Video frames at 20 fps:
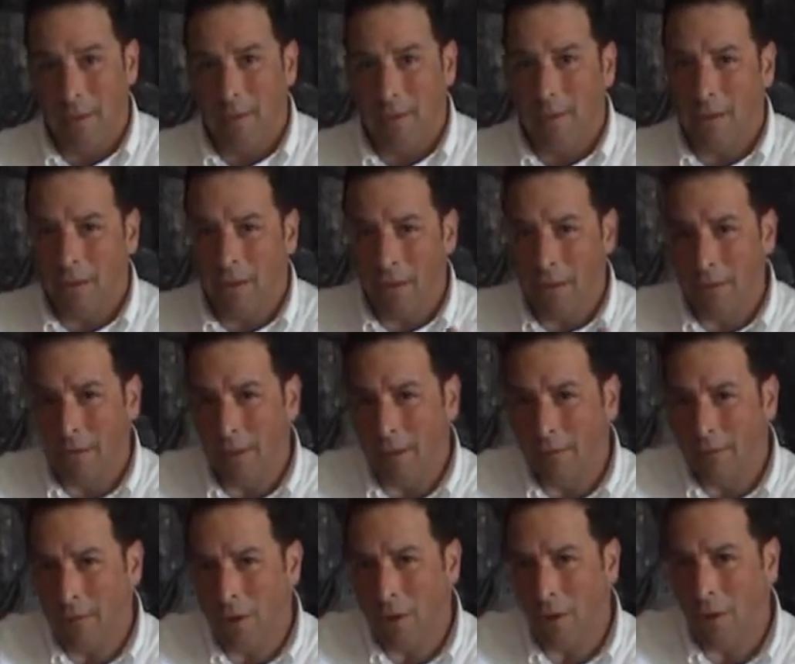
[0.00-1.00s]
Do you think
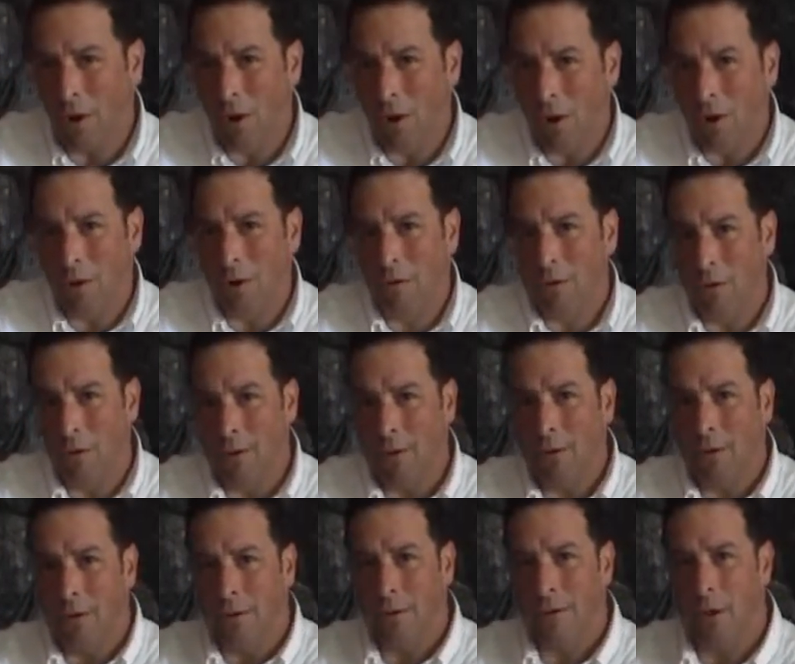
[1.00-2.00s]
that they're harsh
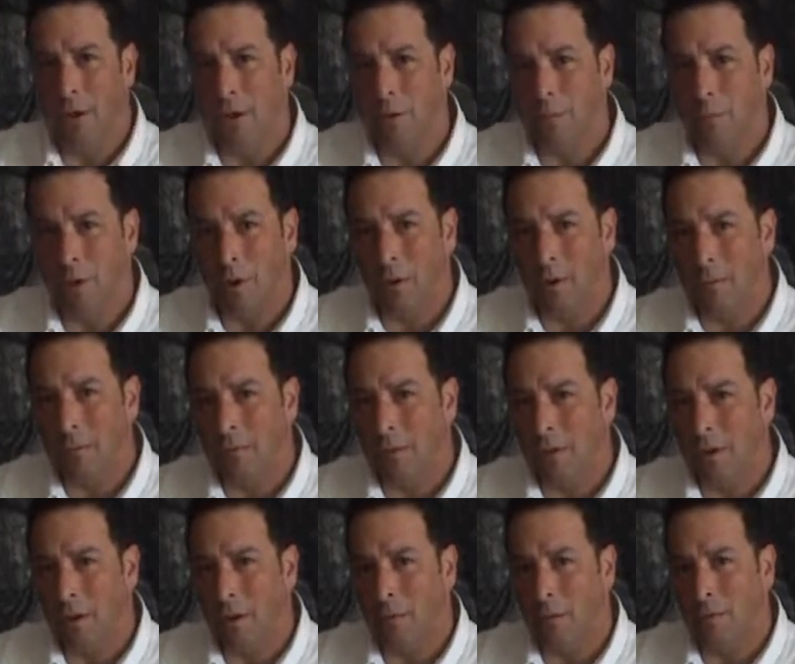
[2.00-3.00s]
in their judgment on
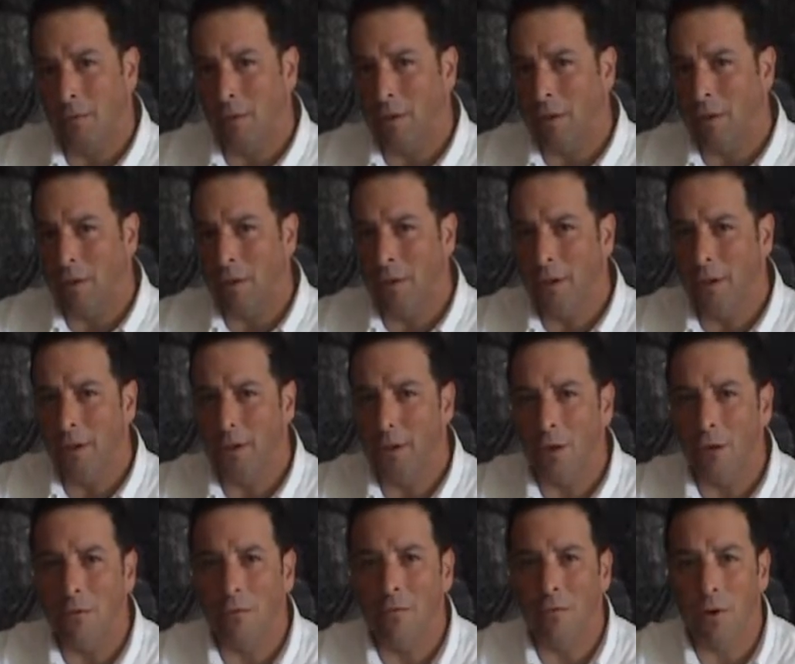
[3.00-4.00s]
themselves, or do you think
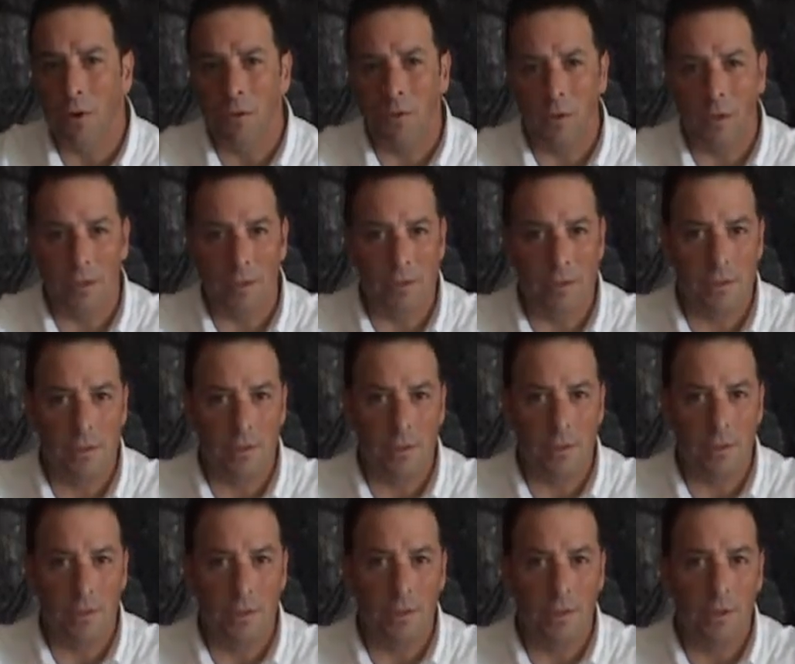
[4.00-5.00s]
they're focused
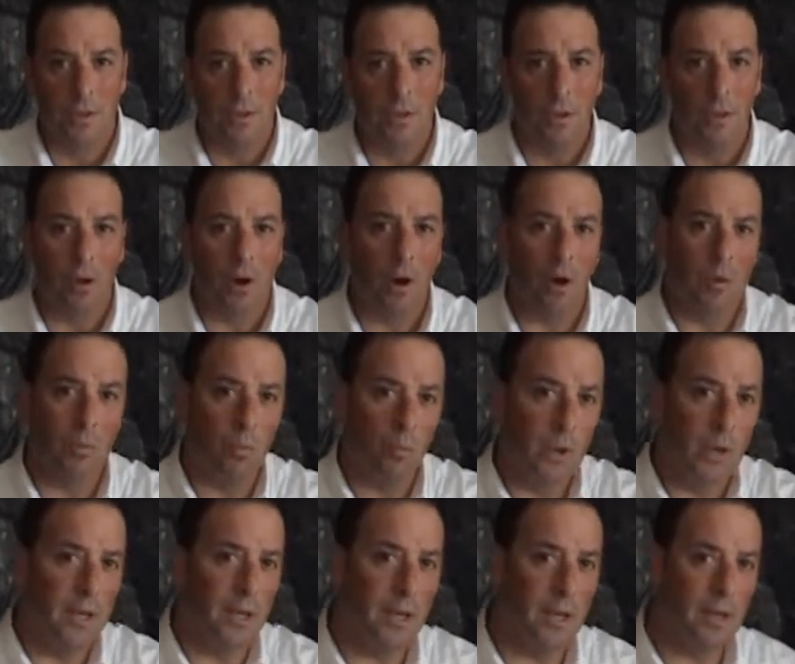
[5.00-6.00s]
on
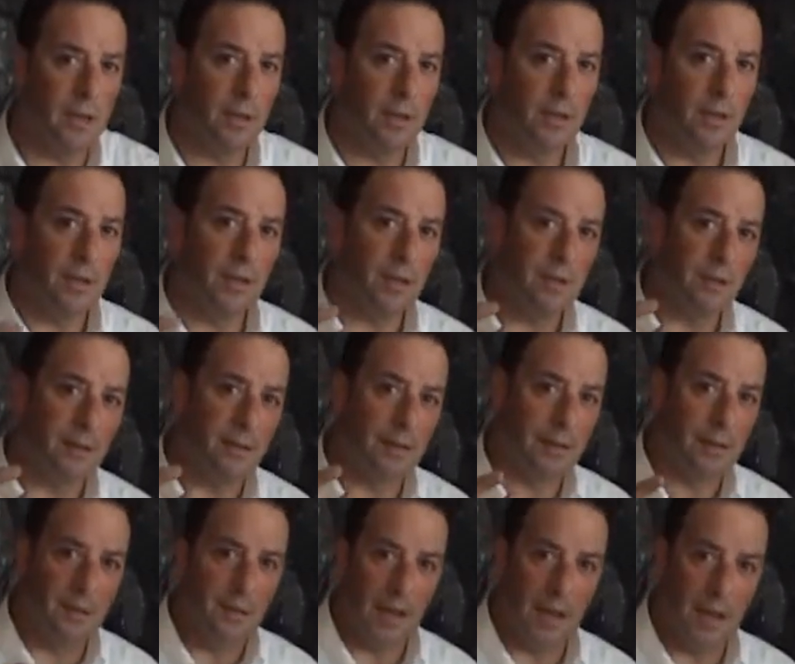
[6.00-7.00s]
winning the
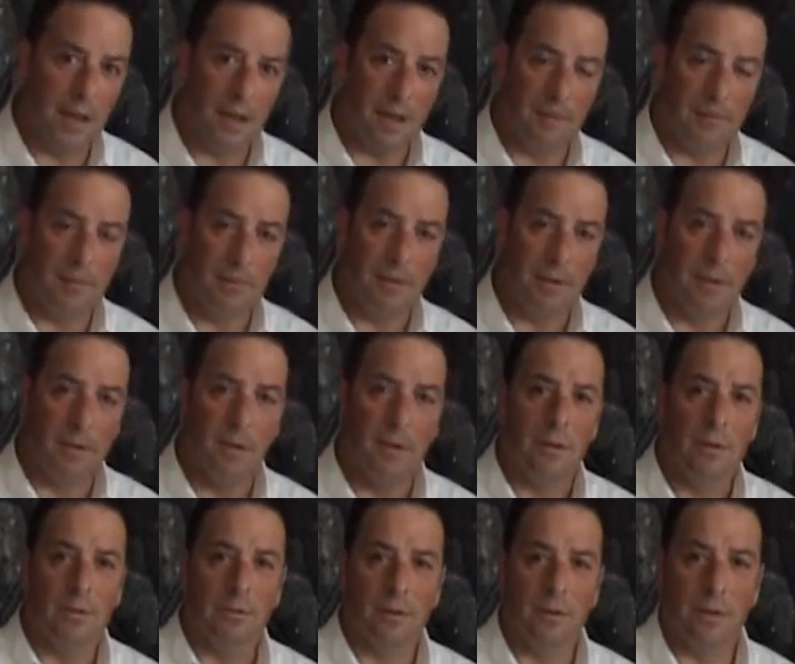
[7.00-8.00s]
game
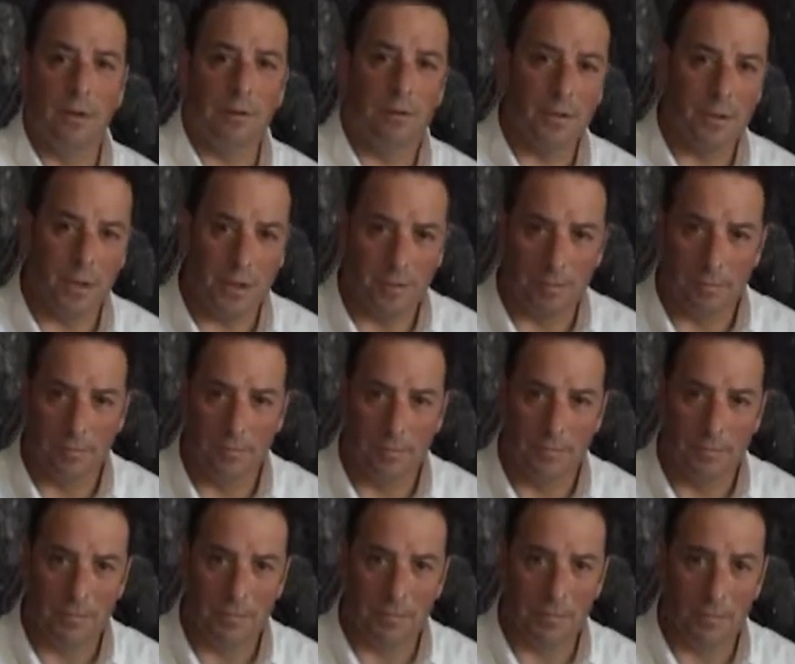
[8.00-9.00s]
for their team?
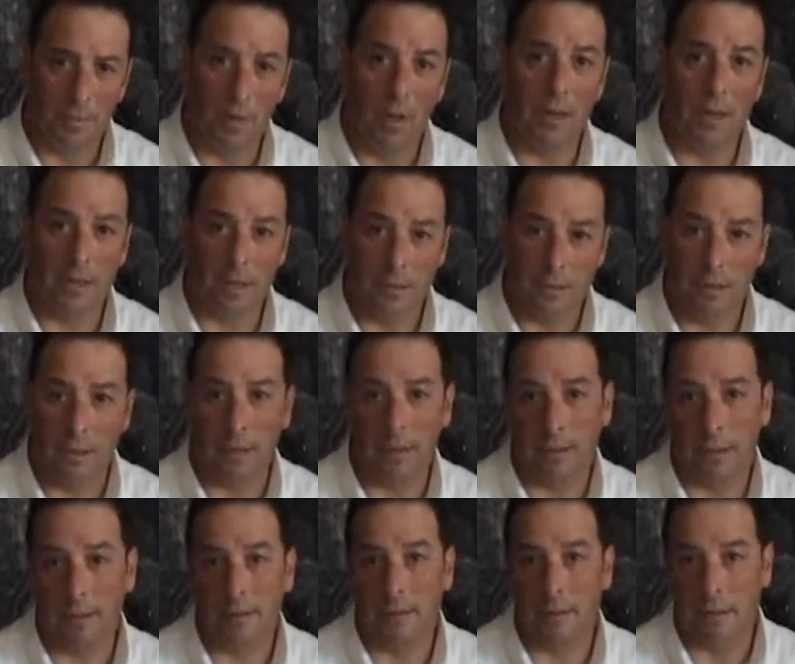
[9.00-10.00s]
Well, I can tell
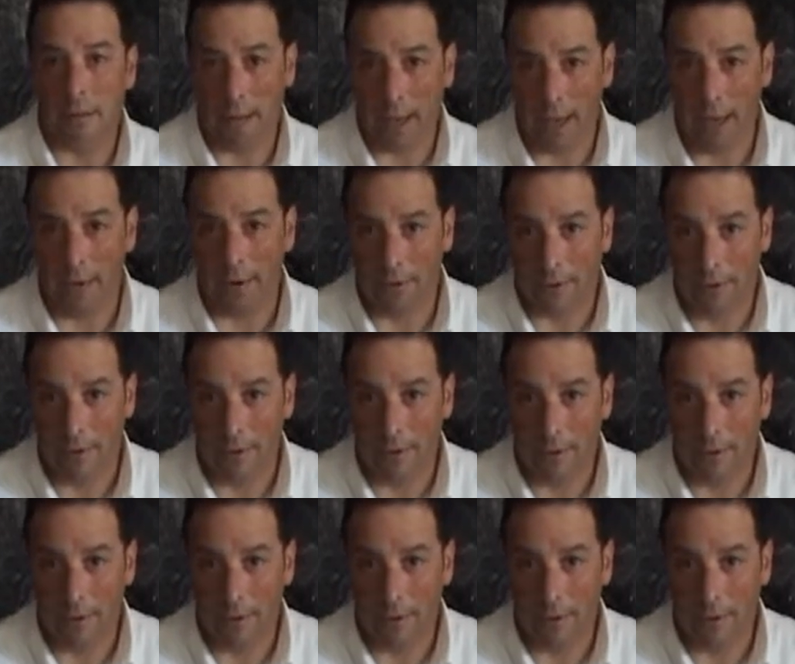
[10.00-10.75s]
you it's the latter.